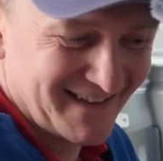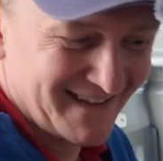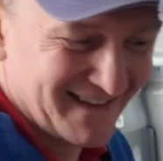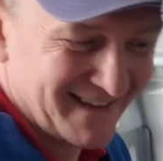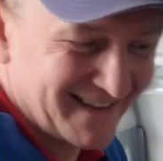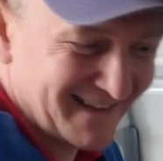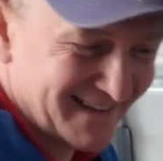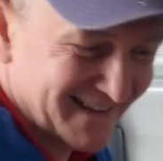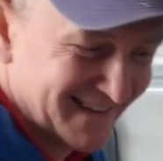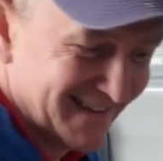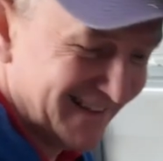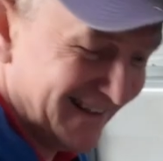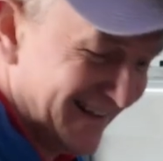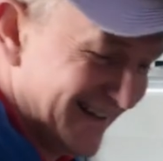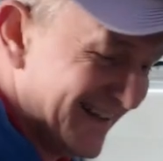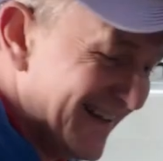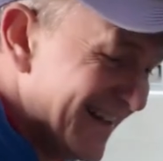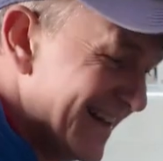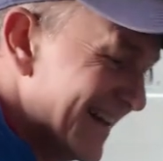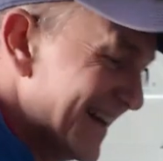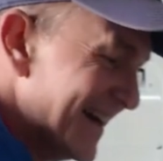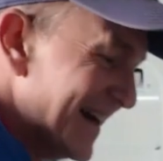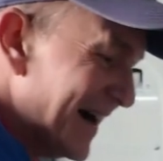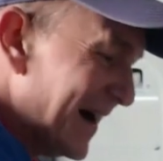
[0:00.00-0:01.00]

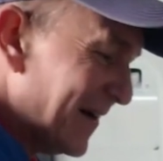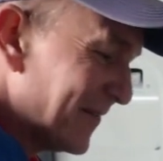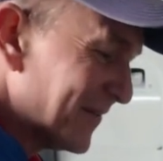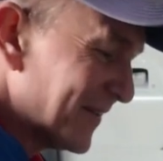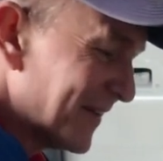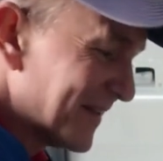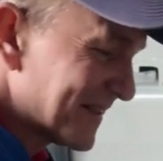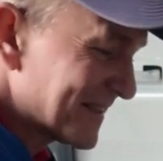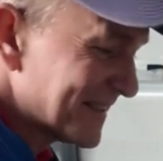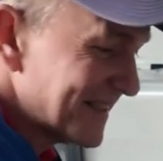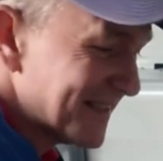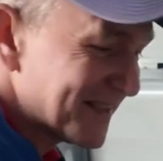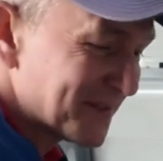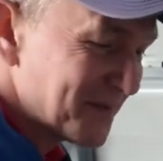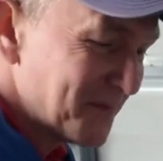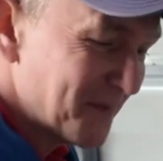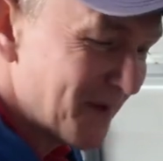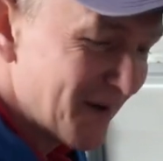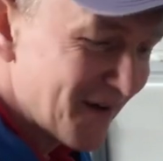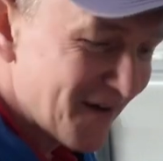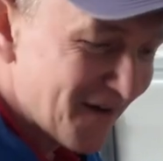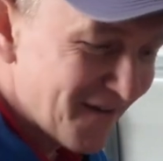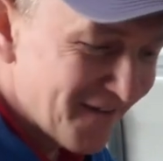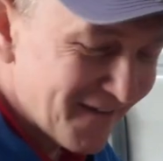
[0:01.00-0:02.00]
I've lost it
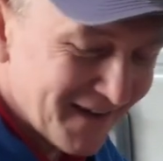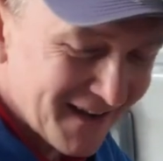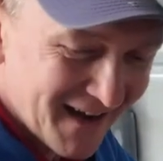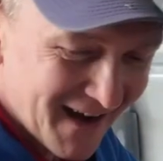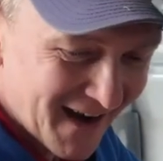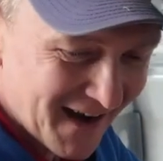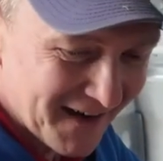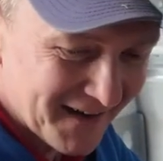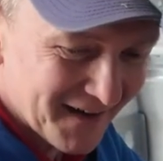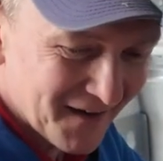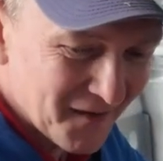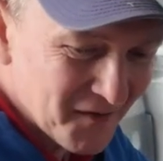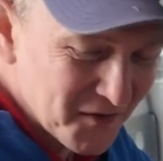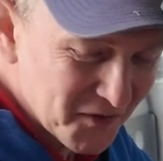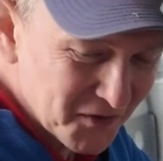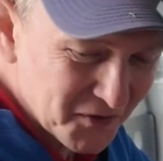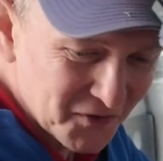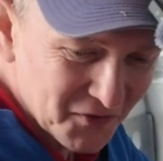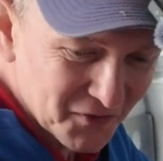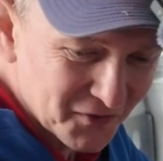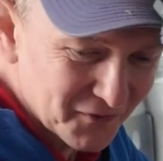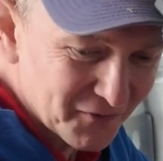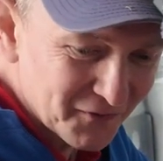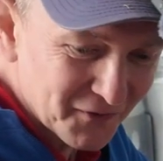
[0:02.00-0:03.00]
somewhere already. Our garage
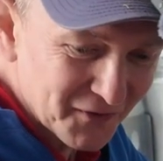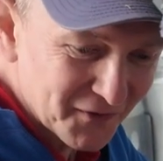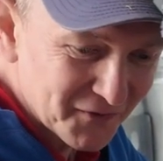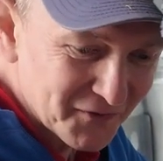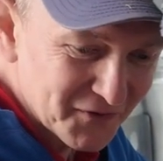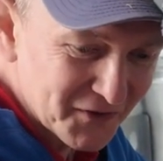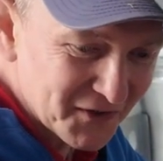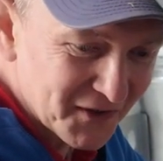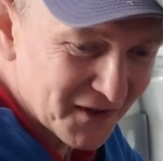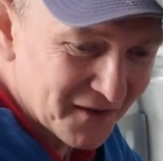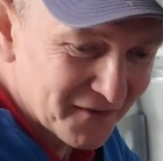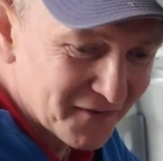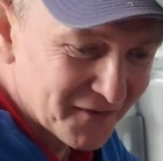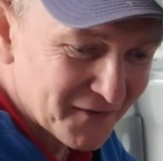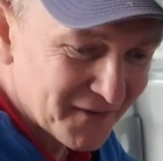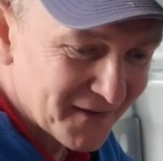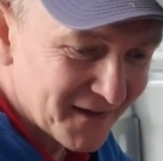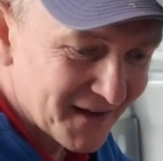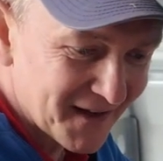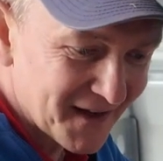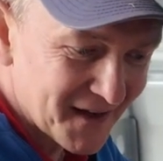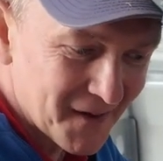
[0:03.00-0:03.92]
is just full of stuff.